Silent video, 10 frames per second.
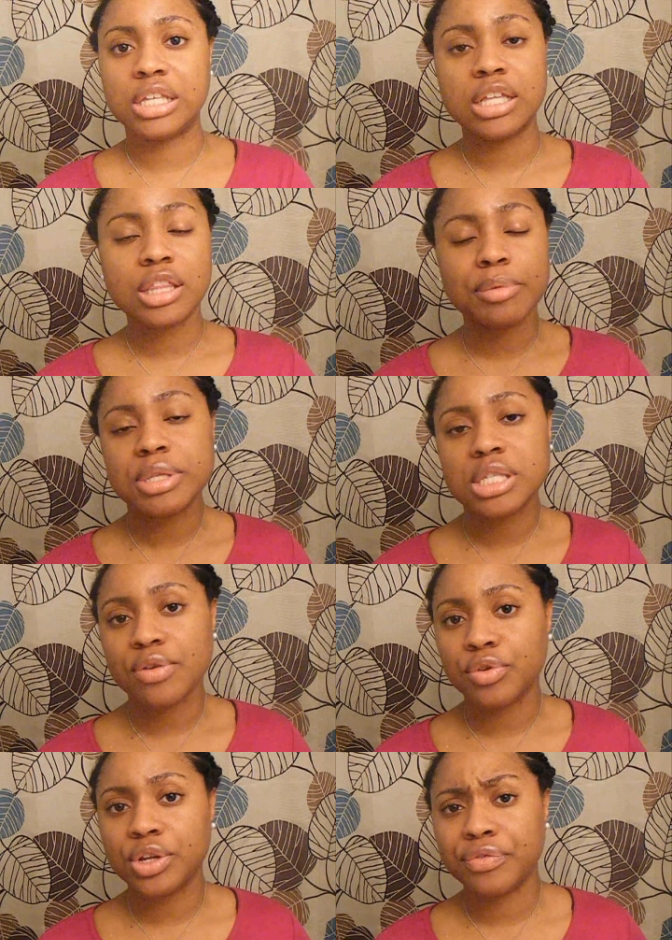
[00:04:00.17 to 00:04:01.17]
get, get them
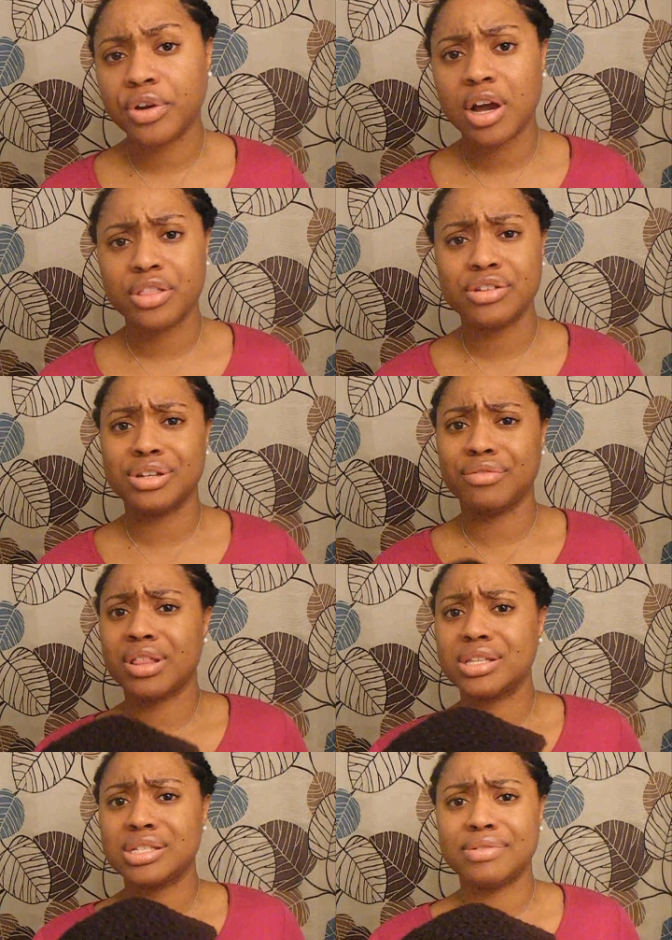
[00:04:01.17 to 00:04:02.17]
in several different colors. They're
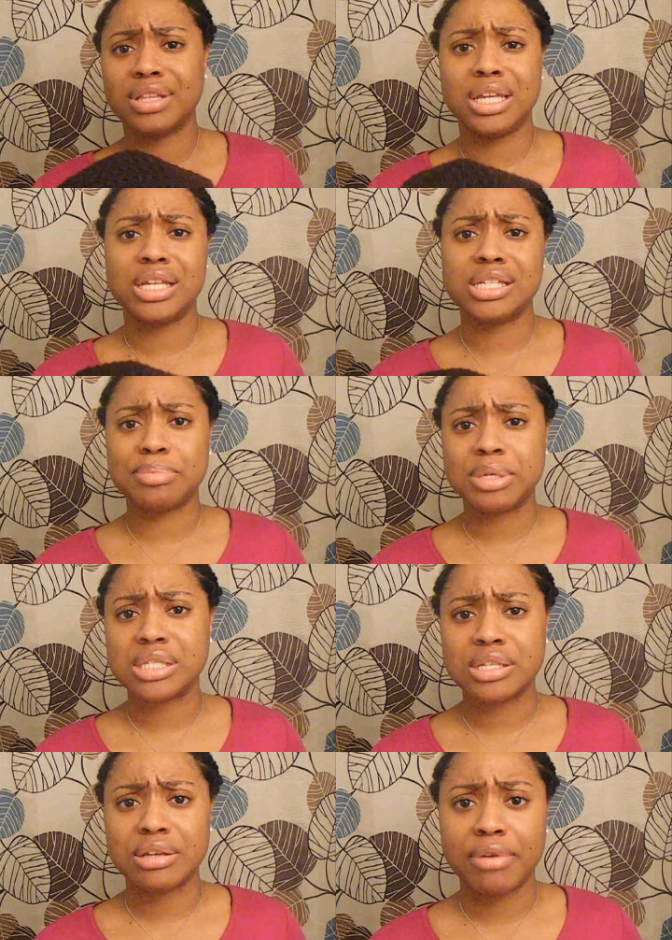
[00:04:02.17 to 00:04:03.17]
relatively
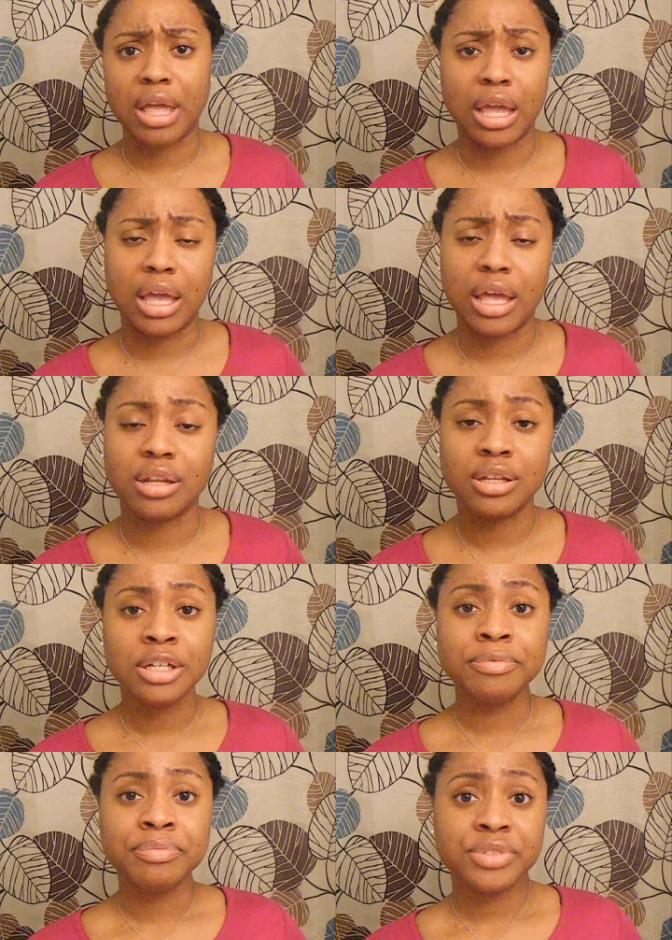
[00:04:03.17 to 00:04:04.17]
inexpensive
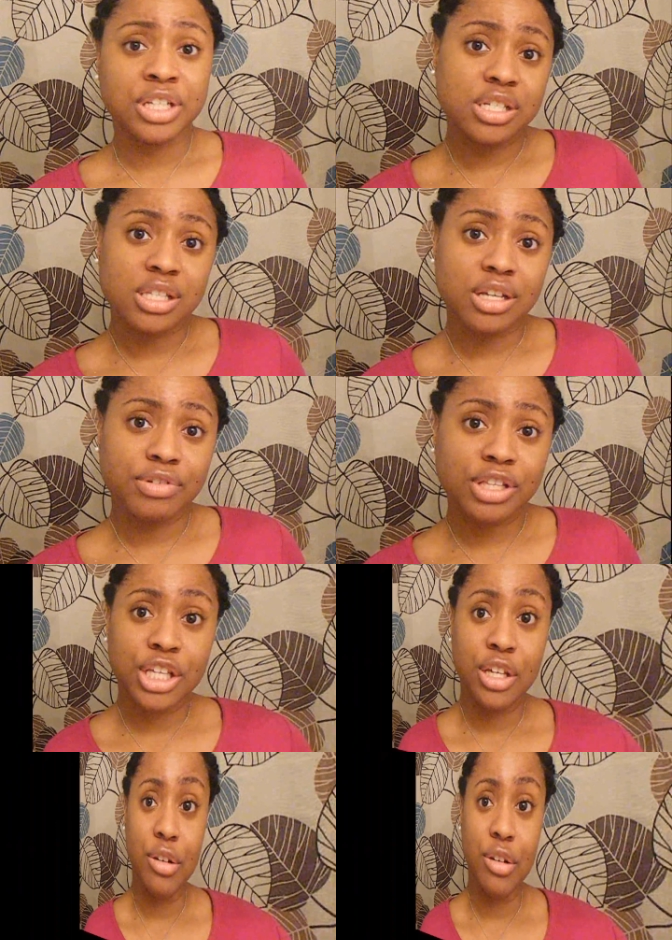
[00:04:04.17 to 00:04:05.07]
and they just look really